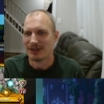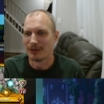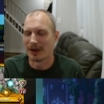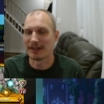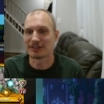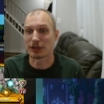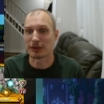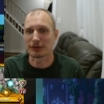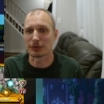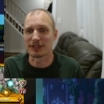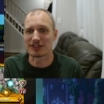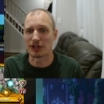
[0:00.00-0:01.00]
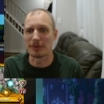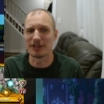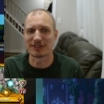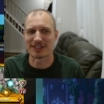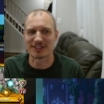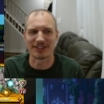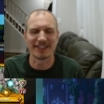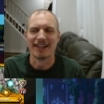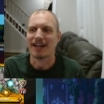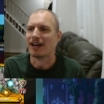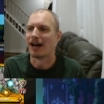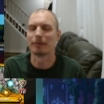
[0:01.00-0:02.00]
And he's got a three star musically.
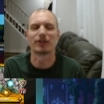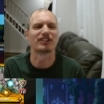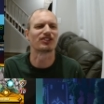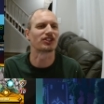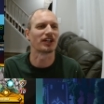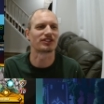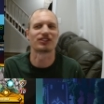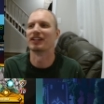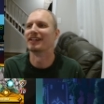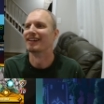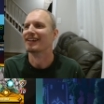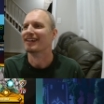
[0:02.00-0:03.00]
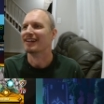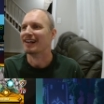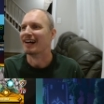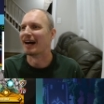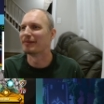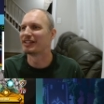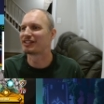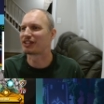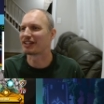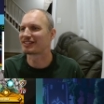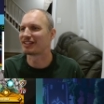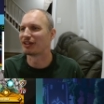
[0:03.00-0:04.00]
I'm disgusted. I'm
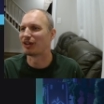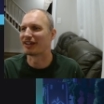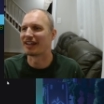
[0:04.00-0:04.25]
disgusted. Log